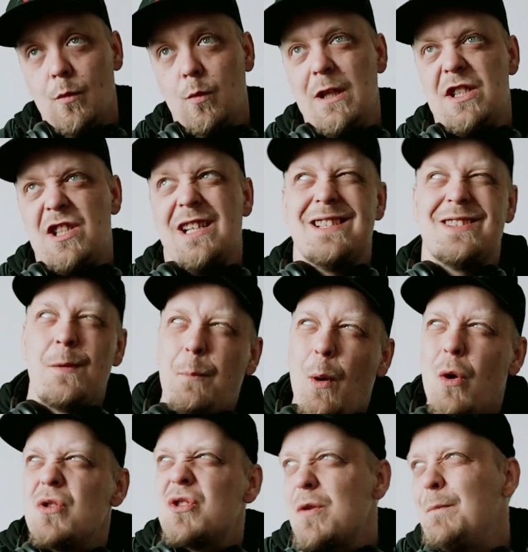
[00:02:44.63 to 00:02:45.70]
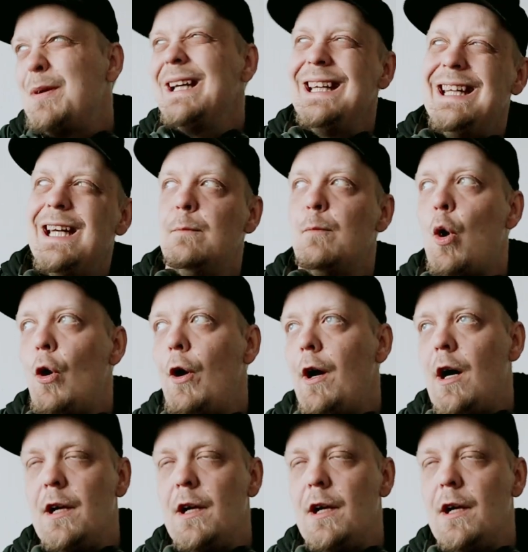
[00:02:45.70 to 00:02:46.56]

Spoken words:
which is supposed to be a little more